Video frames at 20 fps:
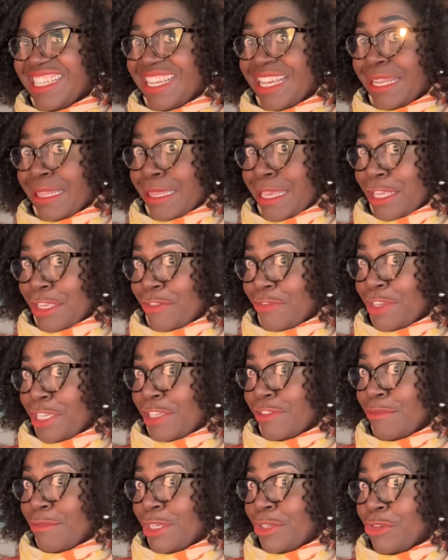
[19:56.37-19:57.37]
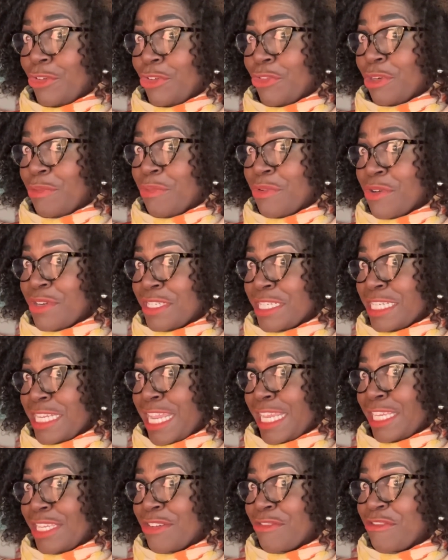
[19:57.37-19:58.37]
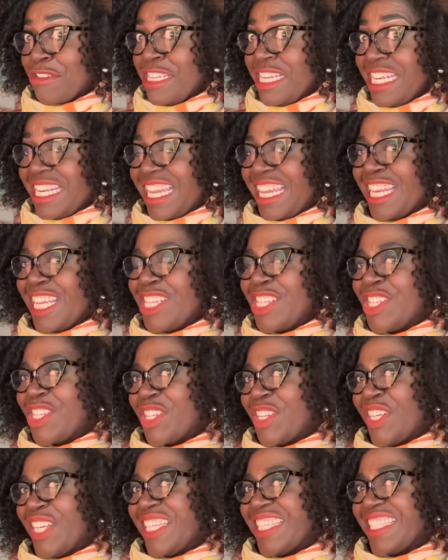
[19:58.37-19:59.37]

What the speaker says: And thank you for giving me good reports that I can read and enjoy.